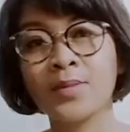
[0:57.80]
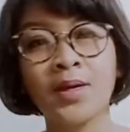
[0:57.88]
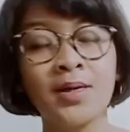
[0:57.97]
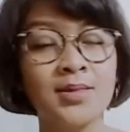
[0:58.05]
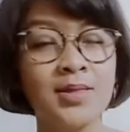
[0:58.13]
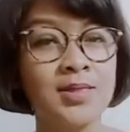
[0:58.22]

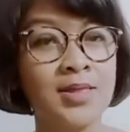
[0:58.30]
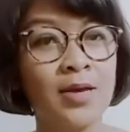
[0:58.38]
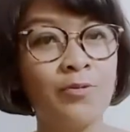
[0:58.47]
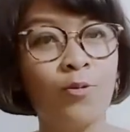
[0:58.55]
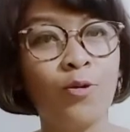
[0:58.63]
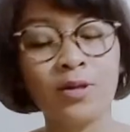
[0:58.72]
just take
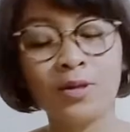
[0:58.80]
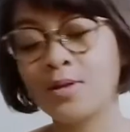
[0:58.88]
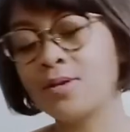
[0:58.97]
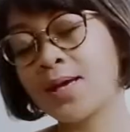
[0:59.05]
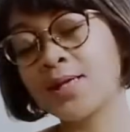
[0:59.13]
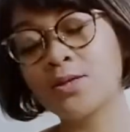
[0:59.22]
what
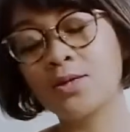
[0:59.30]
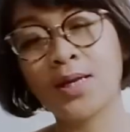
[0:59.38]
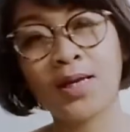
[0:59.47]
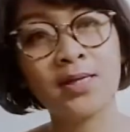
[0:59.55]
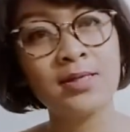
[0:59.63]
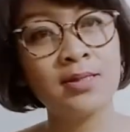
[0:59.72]

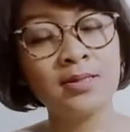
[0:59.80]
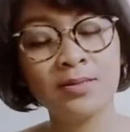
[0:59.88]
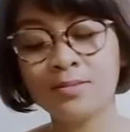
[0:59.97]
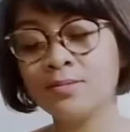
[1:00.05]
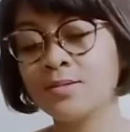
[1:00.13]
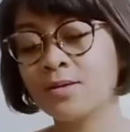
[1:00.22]
resonates.
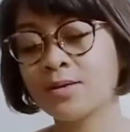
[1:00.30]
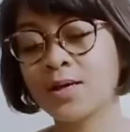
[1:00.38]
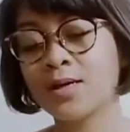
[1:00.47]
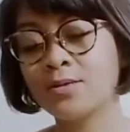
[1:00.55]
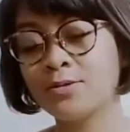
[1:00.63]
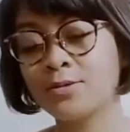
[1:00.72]
Okay,
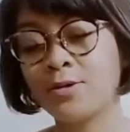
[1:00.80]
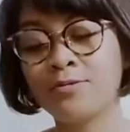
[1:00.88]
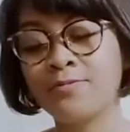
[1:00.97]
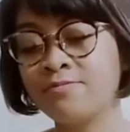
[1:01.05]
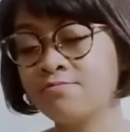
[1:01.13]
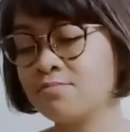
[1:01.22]
don't
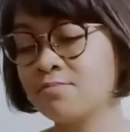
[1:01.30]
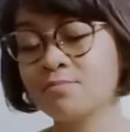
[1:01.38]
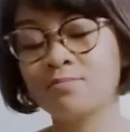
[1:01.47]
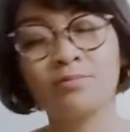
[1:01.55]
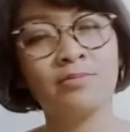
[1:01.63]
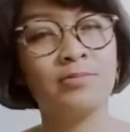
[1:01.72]

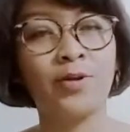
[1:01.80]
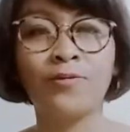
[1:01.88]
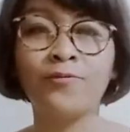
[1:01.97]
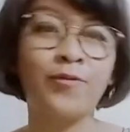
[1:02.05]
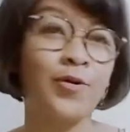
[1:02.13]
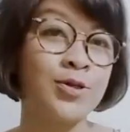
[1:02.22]

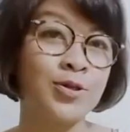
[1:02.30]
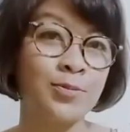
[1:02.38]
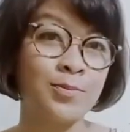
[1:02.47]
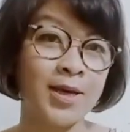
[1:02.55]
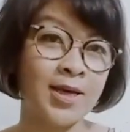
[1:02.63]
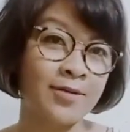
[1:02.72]
force to
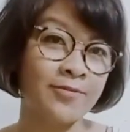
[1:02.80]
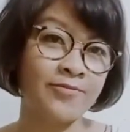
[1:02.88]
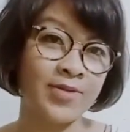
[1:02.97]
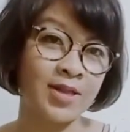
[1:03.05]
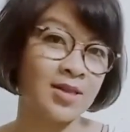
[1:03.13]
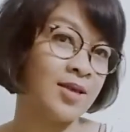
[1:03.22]
make it fit
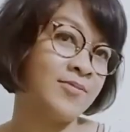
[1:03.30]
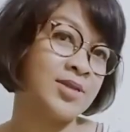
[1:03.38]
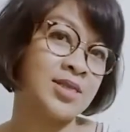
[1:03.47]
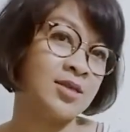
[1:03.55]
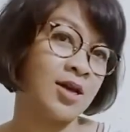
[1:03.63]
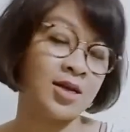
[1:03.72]
if it's
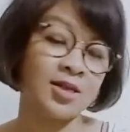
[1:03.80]
not.